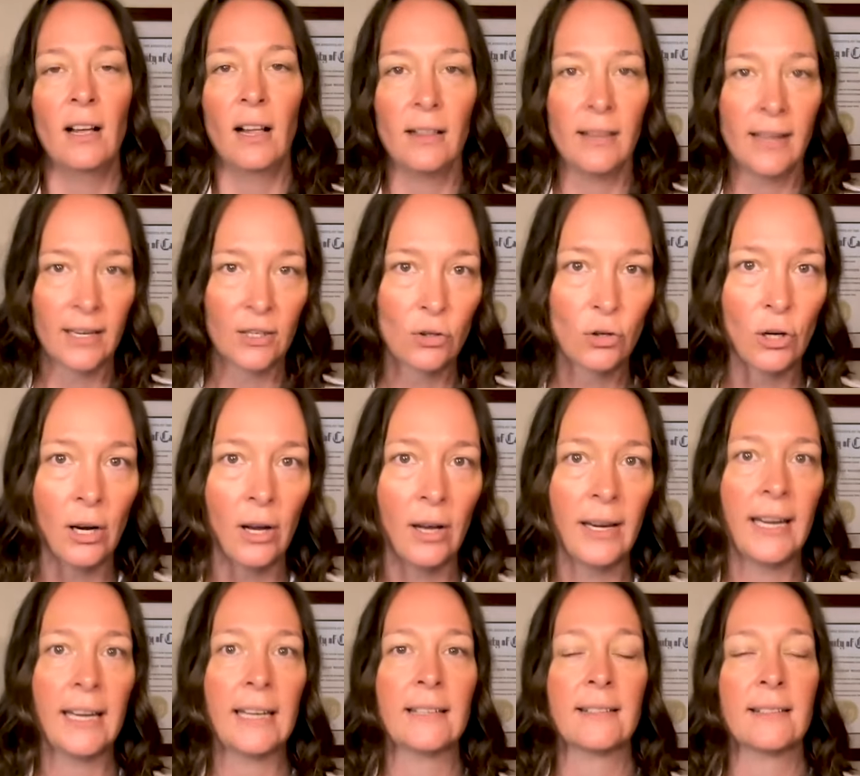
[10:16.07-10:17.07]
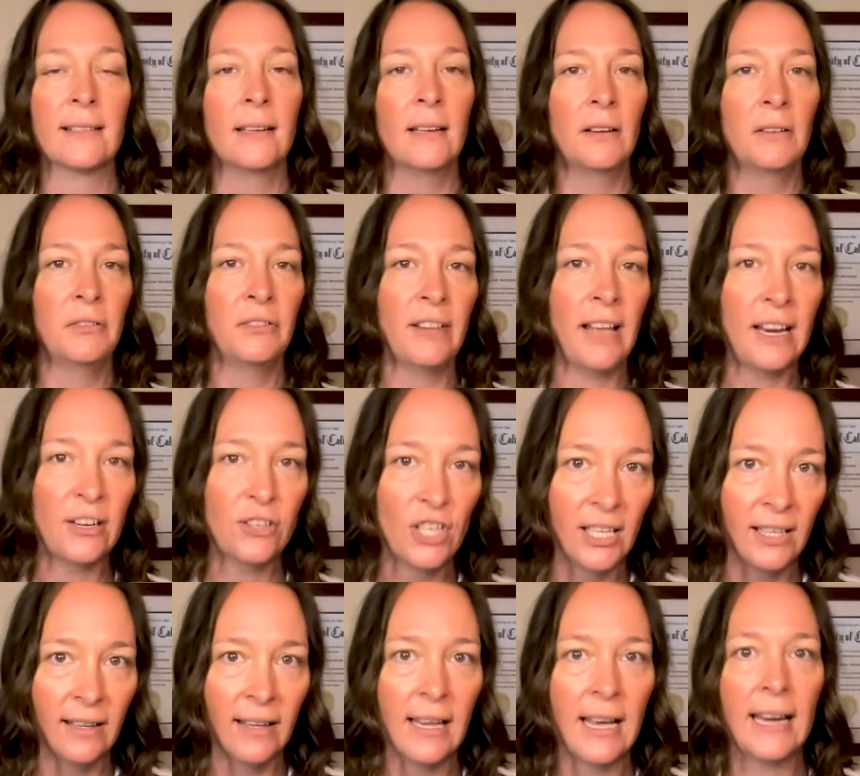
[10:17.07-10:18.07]
electronics,
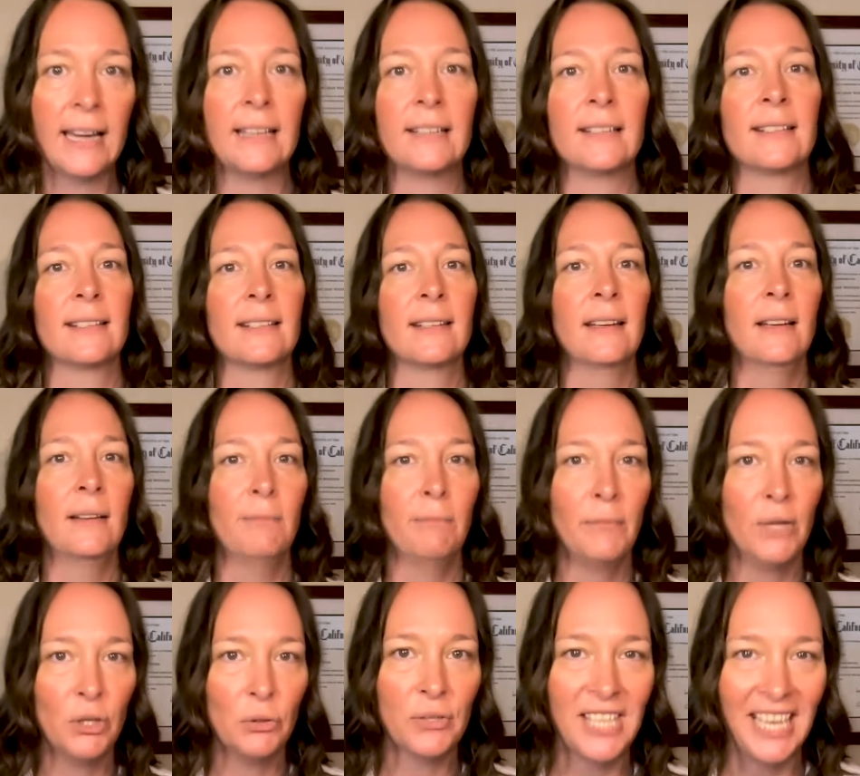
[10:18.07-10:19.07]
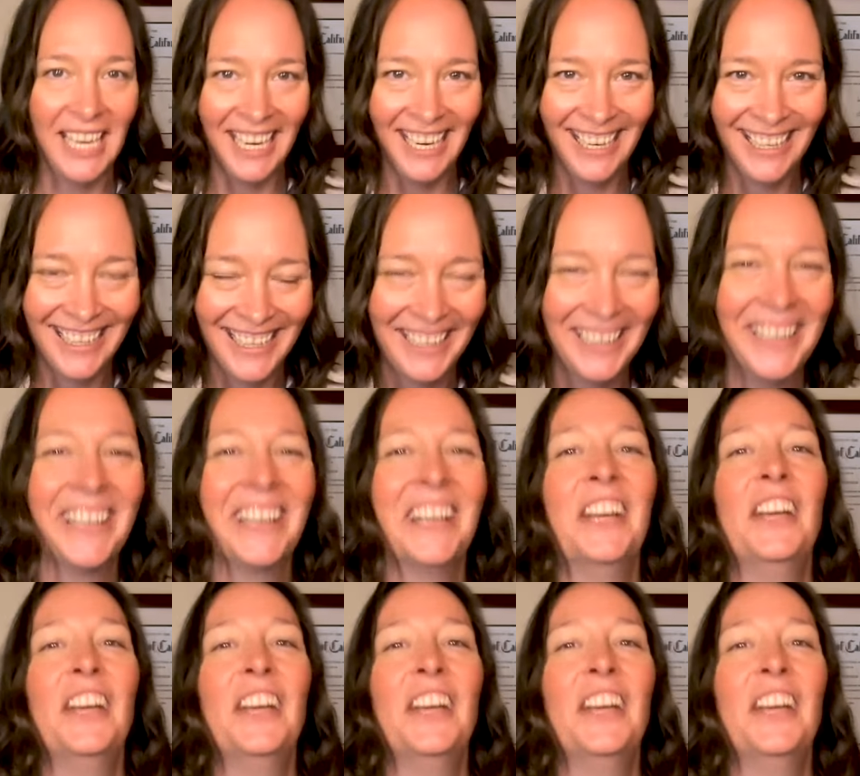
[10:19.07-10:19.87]
flashing lights, music.